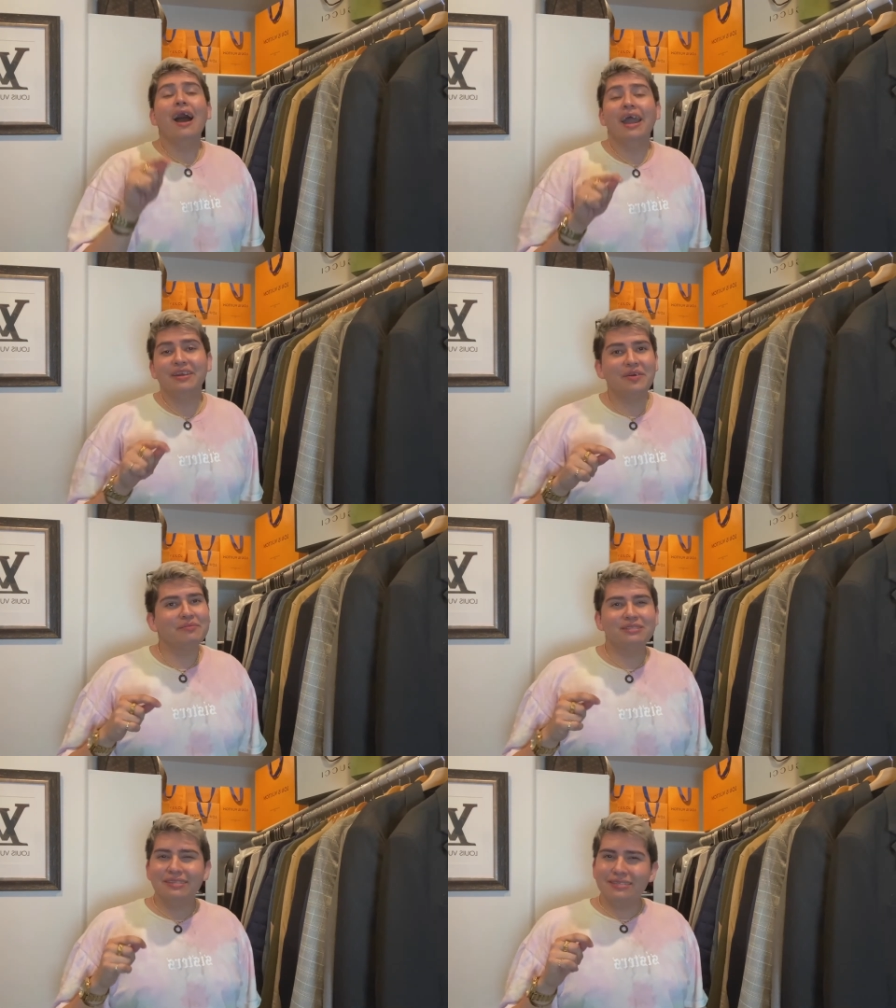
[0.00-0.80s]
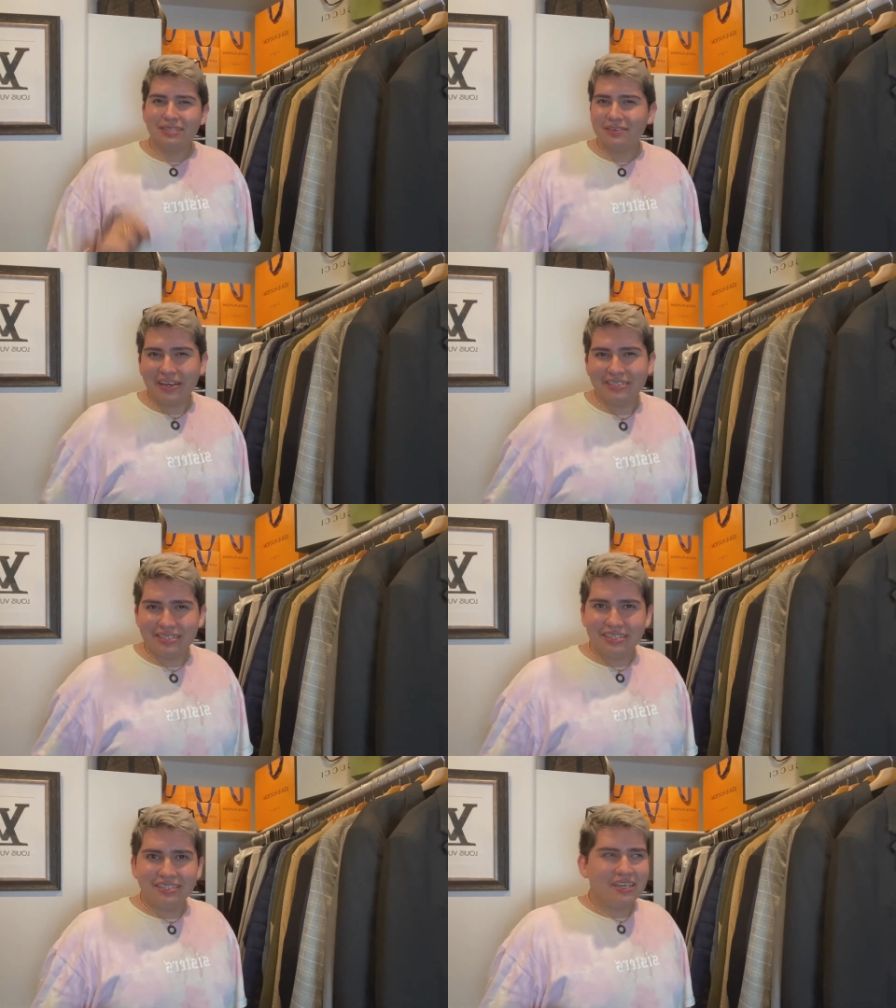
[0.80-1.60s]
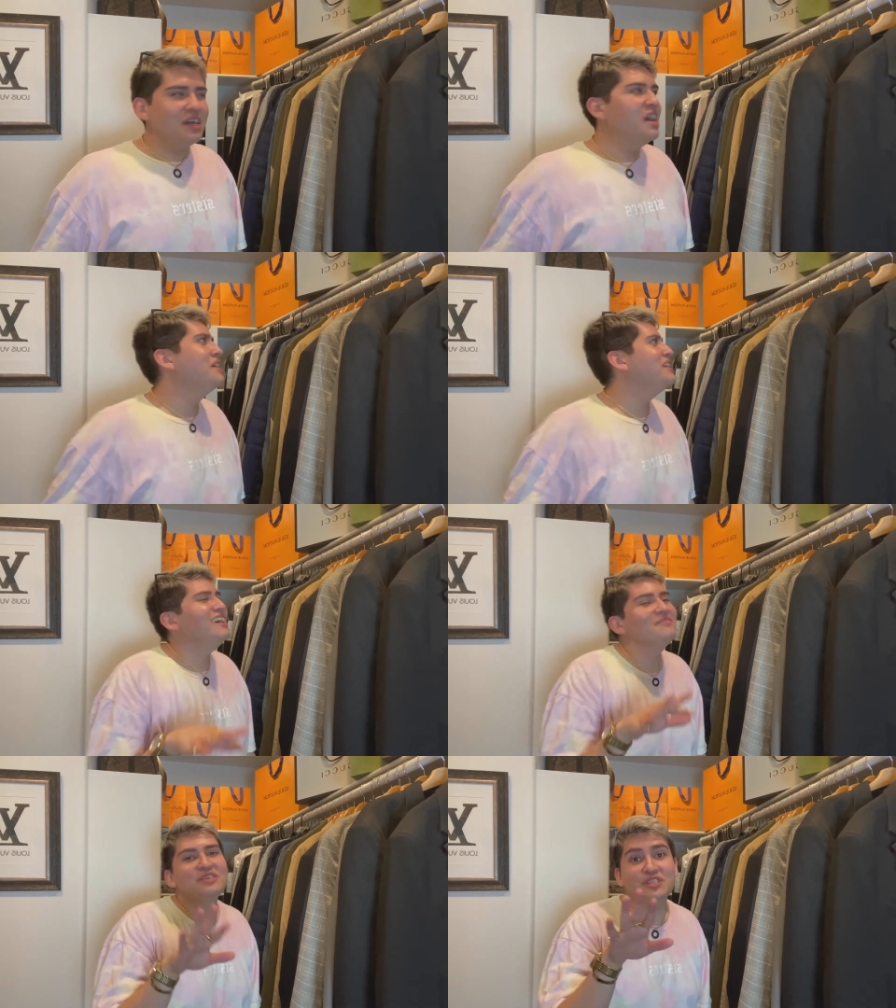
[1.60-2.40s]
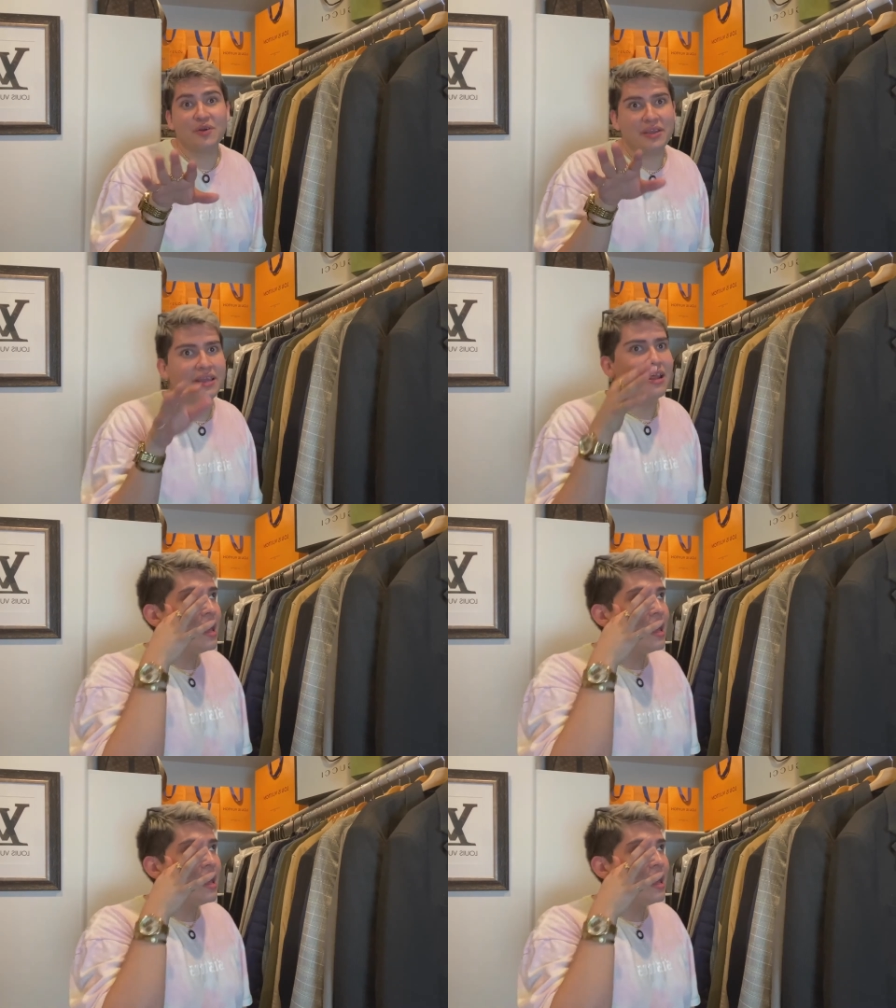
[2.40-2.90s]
I know, I'm just like such a fashionista. I'm just joking.